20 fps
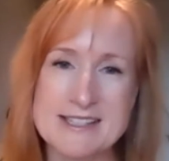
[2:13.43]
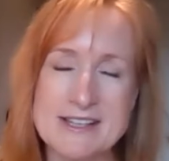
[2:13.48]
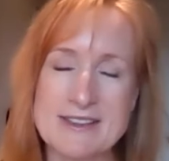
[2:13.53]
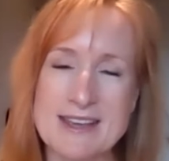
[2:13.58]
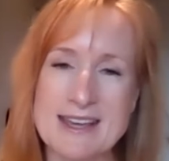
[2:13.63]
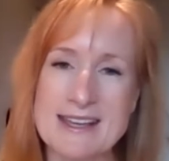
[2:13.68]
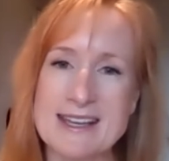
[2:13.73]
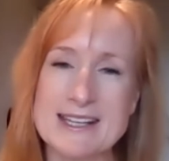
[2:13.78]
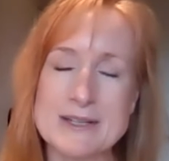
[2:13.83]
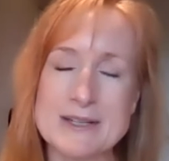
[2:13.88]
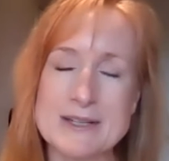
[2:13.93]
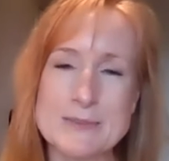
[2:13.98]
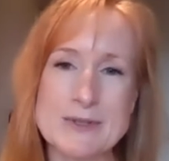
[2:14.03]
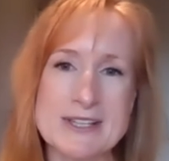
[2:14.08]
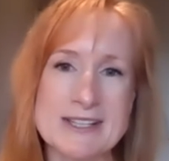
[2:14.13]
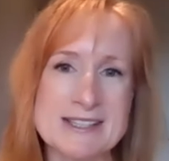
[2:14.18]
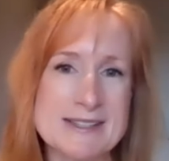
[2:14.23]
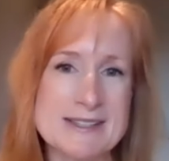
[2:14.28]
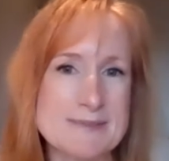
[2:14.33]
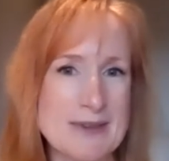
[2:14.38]
So that kind of
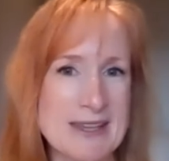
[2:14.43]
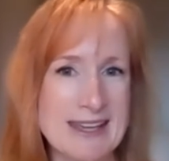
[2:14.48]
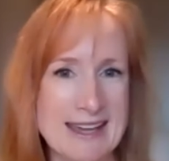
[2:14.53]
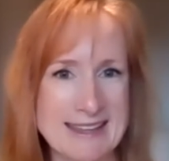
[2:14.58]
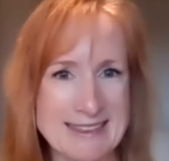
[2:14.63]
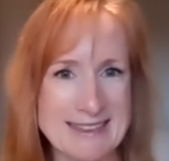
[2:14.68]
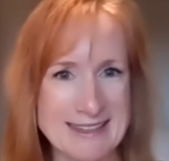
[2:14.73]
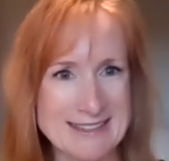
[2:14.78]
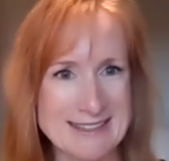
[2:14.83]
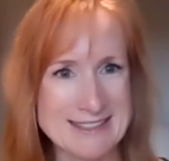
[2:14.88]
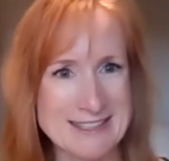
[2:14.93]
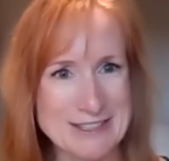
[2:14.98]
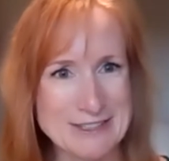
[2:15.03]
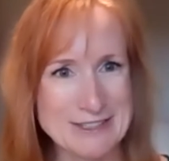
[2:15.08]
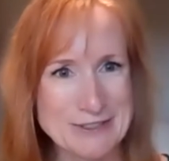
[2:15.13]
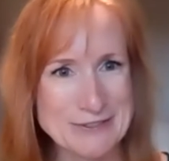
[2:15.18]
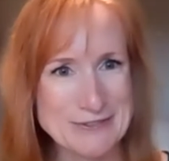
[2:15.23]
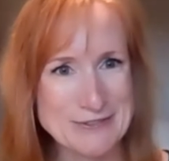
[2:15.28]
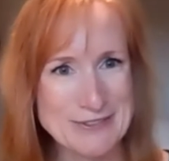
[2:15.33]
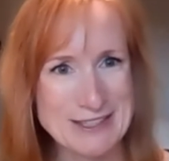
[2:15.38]
brings me, I think,
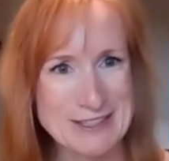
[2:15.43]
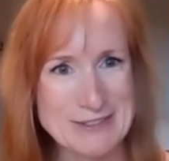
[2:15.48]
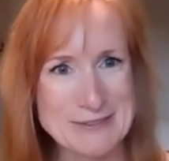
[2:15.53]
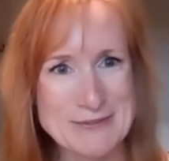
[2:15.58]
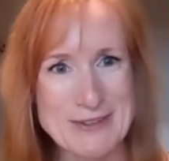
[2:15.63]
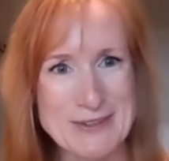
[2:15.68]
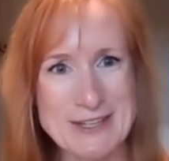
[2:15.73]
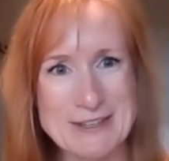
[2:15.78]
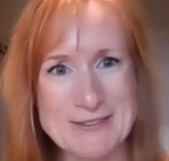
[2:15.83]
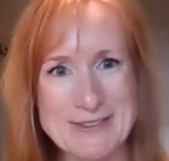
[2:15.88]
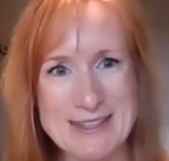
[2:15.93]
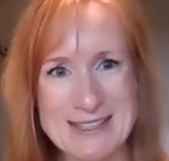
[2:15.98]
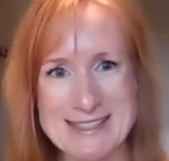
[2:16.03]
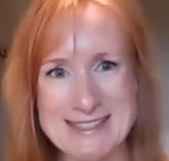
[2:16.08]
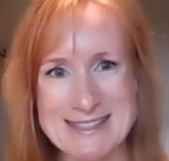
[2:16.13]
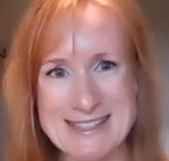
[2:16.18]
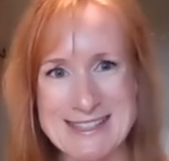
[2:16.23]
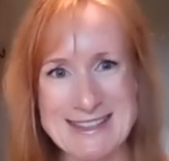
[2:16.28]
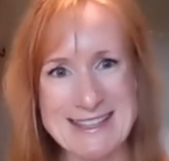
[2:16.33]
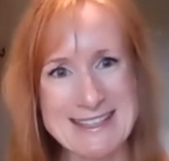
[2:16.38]
to you know one of the
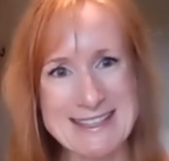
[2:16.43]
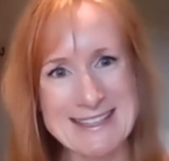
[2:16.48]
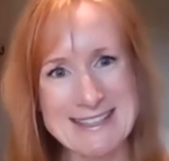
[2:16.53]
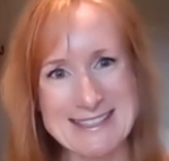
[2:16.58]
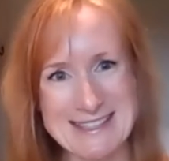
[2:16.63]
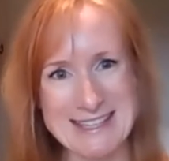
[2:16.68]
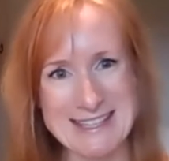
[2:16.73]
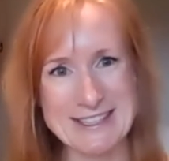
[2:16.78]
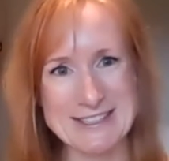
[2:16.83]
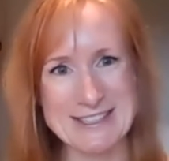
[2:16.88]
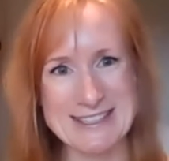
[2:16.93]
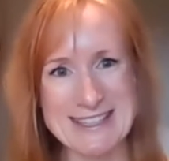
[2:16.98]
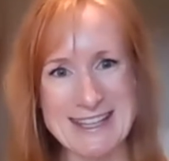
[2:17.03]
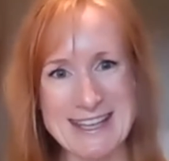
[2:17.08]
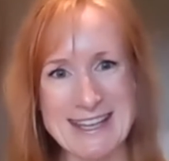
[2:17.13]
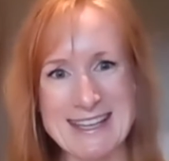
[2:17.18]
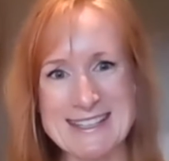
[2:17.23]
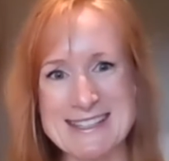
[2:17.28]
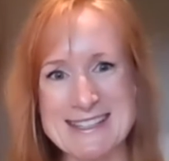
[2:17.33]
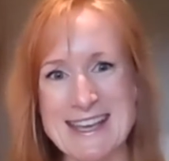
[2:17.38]
reasons the league is here
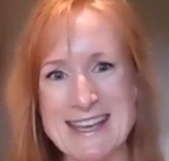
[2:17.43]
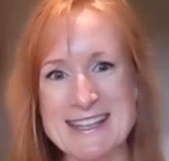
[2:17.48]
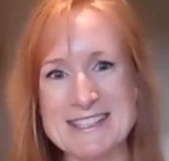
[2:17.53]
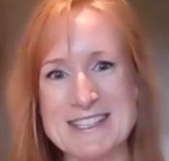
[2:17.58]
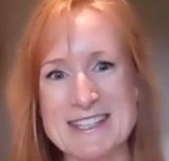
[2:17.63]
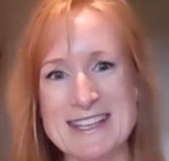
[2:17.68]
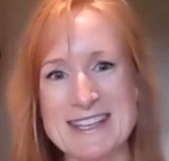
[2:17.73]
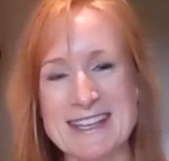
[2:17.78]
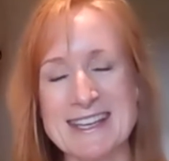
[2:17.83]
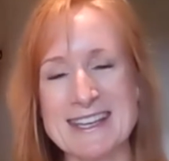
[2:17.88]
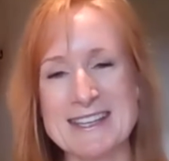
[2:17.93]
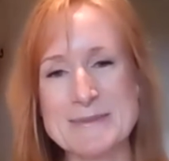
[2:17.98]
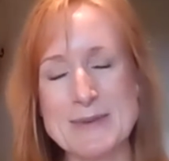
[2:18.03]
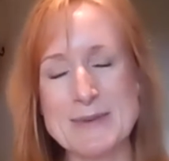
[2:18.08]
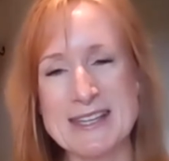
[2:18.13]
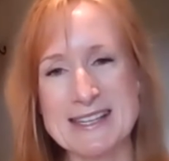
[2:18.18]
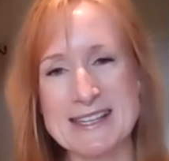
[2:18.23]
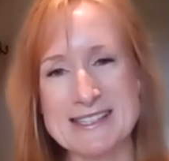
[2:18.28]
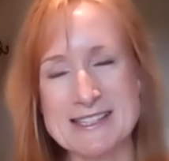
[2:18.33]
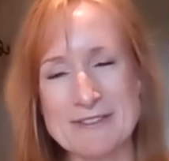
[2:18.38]
today is actually
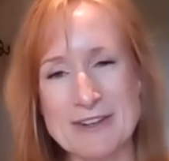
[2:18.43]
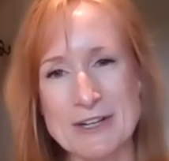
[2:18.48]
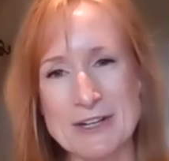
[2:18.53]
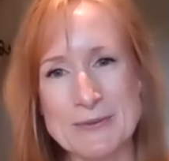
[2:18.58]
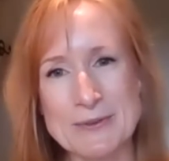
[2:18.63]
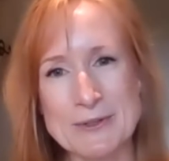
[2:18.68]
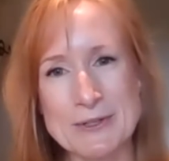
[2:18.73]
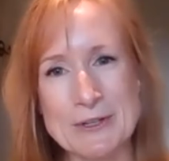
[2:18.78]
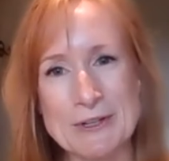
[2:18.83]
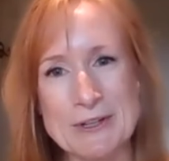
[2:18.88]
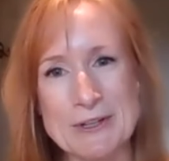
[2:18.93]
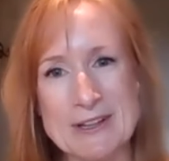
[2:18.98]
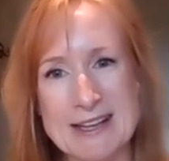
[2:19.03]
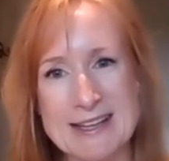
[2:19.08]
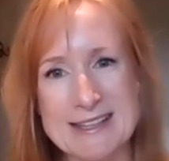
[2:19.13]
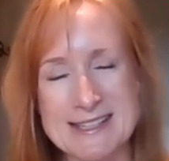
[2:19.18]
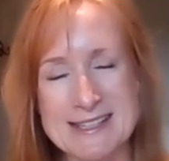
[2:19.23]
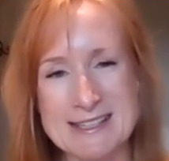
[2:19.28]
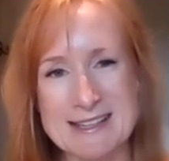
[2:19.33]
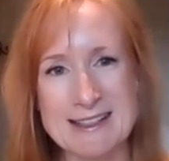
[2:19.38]
because of our role
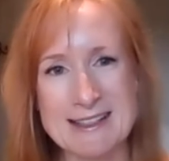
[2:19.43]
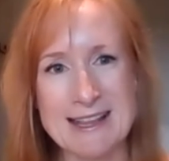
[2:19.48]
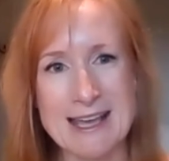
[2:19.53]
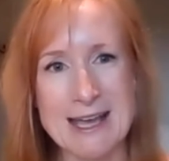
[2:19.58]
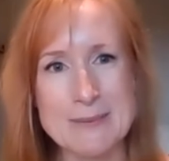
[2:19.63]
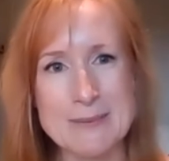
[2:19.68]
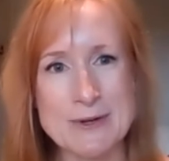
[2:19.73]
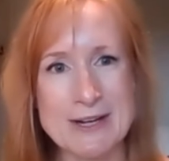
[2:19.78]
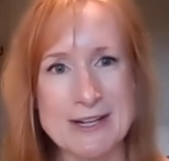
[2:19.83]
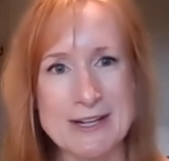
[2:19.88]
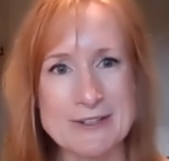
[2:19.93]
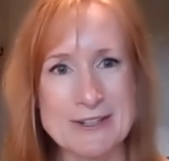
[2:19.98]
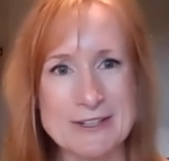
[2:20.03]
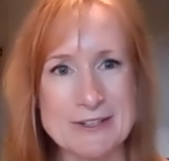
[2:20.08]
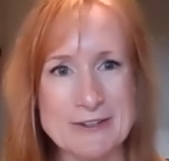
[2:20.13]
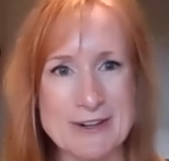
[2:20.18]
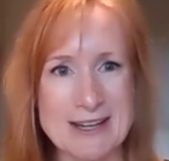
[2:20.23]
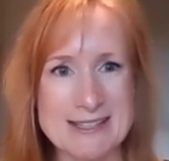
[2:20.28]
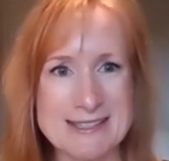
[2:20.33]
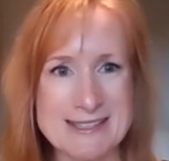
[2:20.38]
as a collaborator
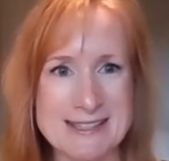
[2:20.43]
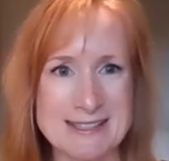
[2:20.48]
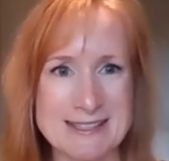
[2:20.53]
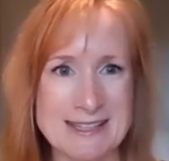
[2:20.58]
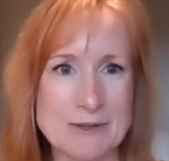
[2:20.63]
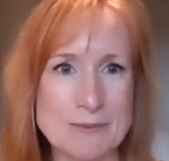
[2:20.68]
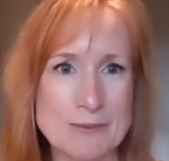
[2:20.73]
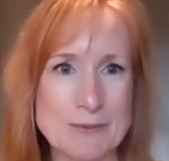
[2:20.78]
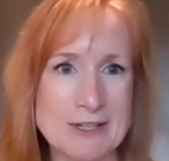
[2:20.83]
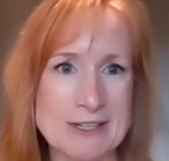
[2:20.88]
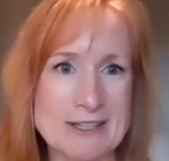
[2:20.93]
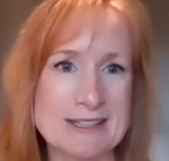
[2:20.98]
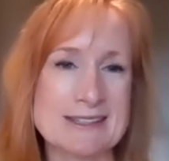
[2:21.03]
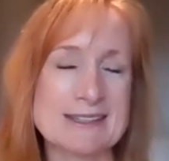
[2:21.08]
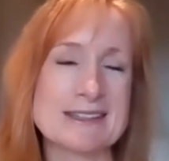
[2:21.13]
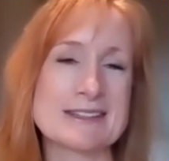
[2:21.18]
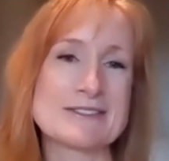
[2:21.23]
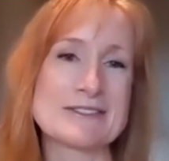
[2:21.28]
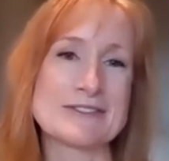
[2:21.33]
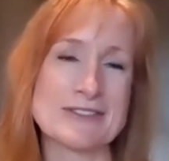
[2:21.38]
across the
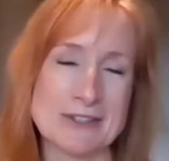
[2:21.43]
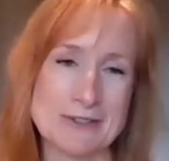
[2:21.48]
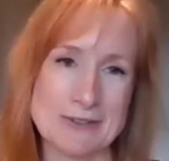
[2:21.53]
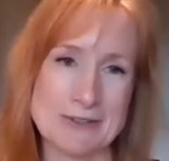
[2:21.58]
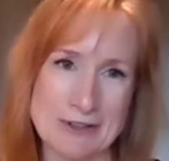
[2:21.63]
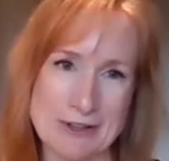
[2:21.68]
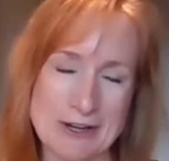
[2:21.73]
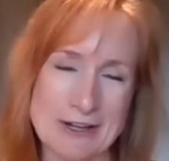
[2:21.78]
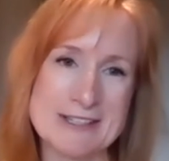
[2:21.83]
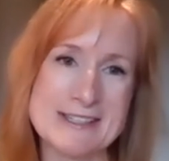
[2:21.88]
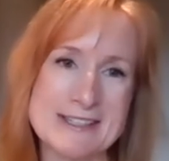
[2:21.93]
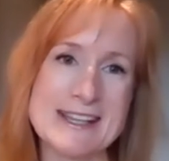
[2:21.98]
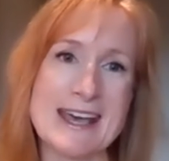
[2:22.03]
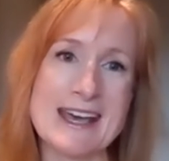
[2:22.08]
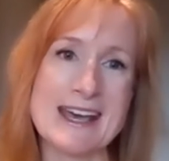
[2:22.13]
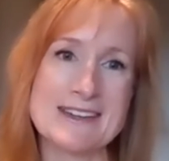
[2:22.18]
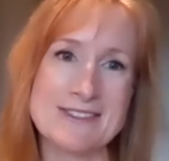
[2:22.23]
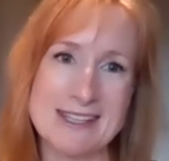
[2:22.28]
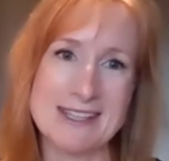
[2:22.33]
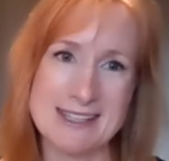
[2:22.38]
network of federal arts
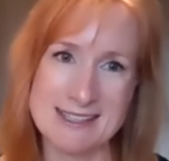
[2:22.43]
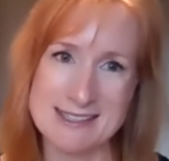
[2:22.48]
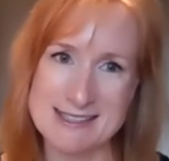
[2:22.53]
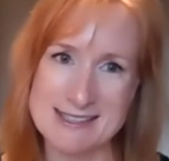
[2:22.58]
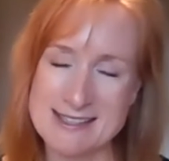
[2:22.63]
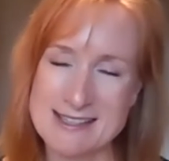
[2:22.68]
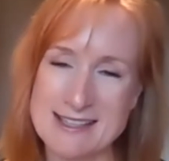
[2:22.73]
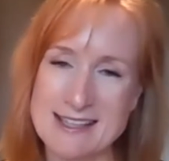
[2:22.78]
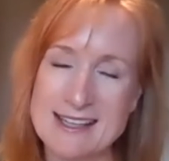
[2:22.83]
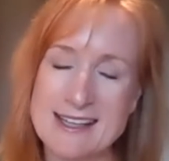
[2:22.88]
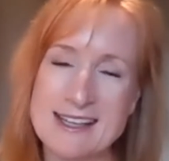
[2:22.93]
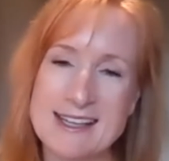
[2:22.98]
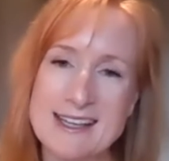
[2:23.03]
advocates,